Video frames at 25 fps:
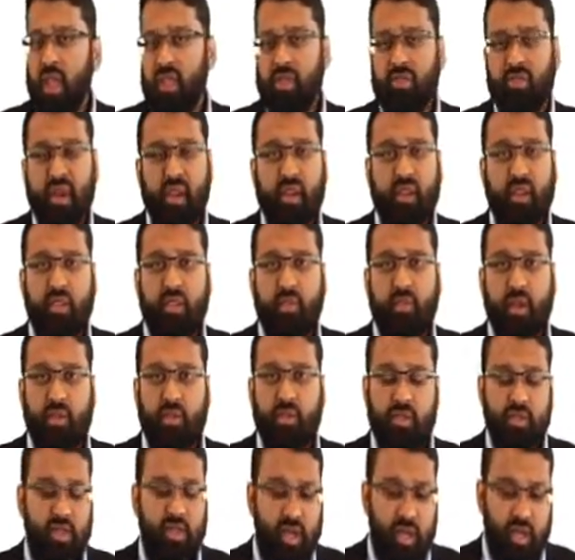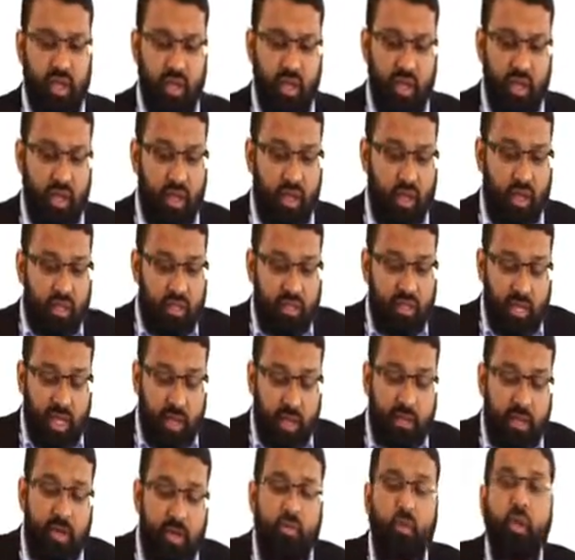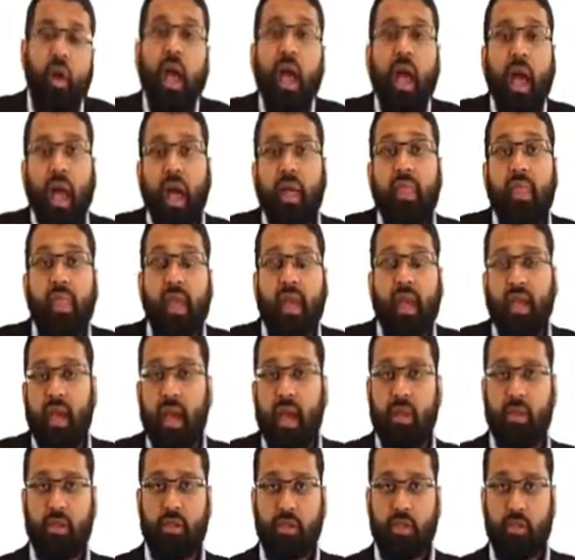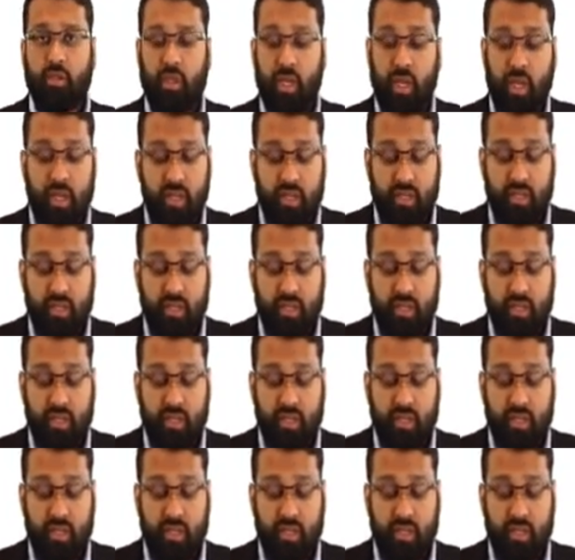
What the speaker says: The fact of the matter is that Islam never had that attitude.